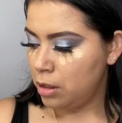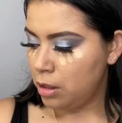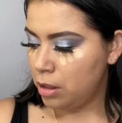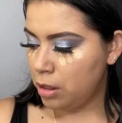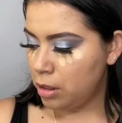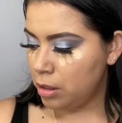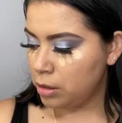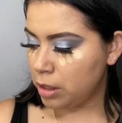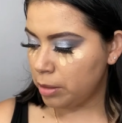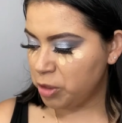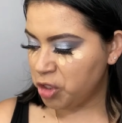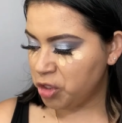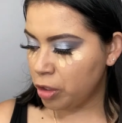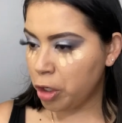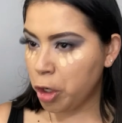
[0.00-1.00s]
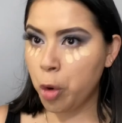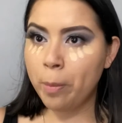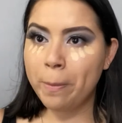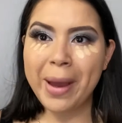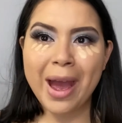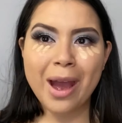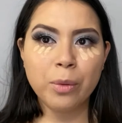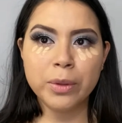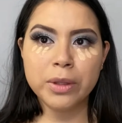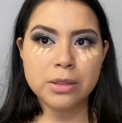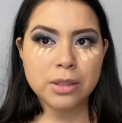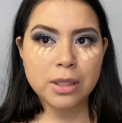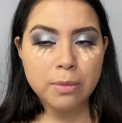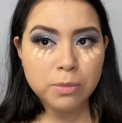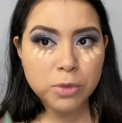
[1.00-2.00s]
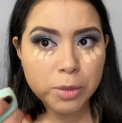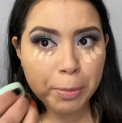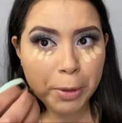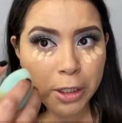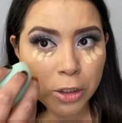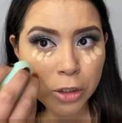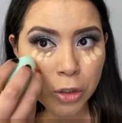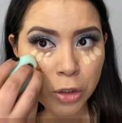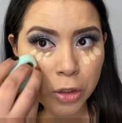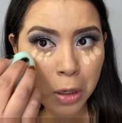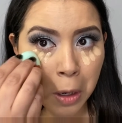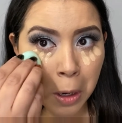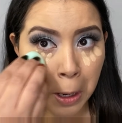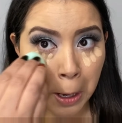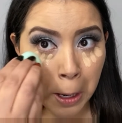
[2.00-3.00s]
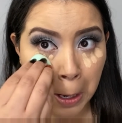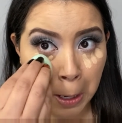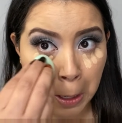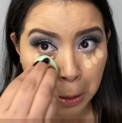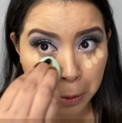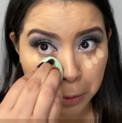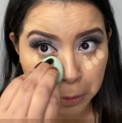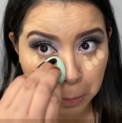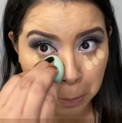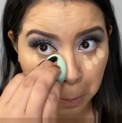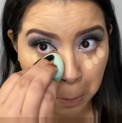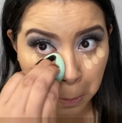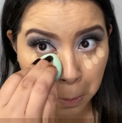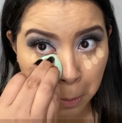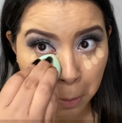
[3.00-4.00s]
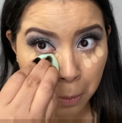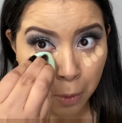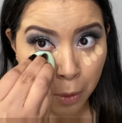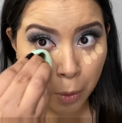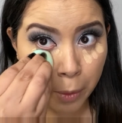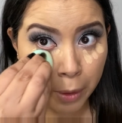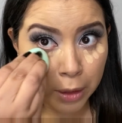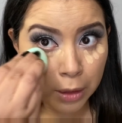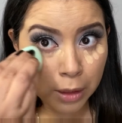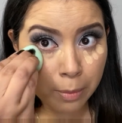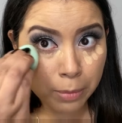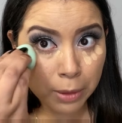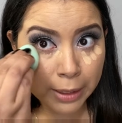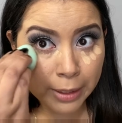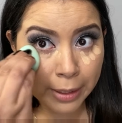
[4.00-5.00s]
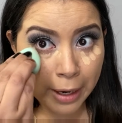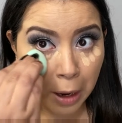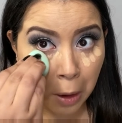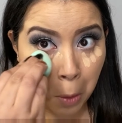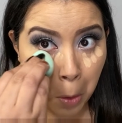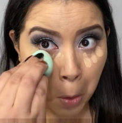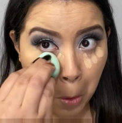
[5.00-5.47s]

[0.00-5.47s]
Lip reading: And I'm just gonna go back with the same sponge and just quickly blend it out.